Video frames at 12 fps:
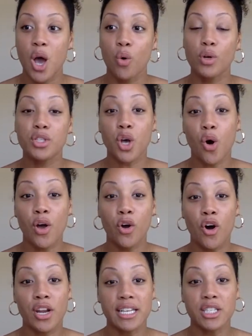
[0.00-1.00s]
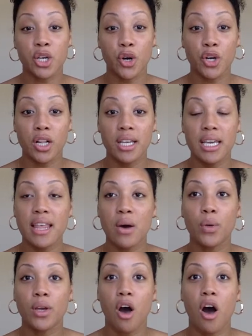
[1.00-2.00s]
what's going on internally that
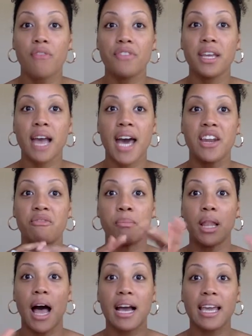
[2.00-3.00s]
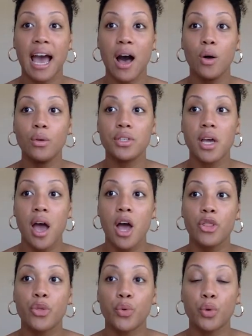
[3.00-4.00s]
we often kind of block out
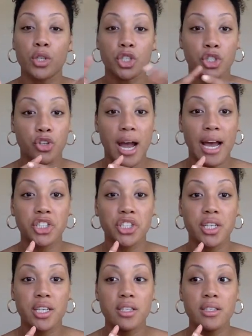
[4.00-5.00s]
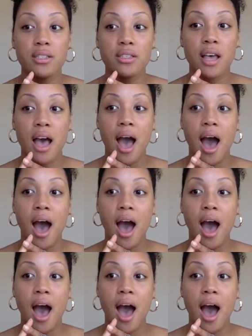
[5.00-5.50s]
through distractions,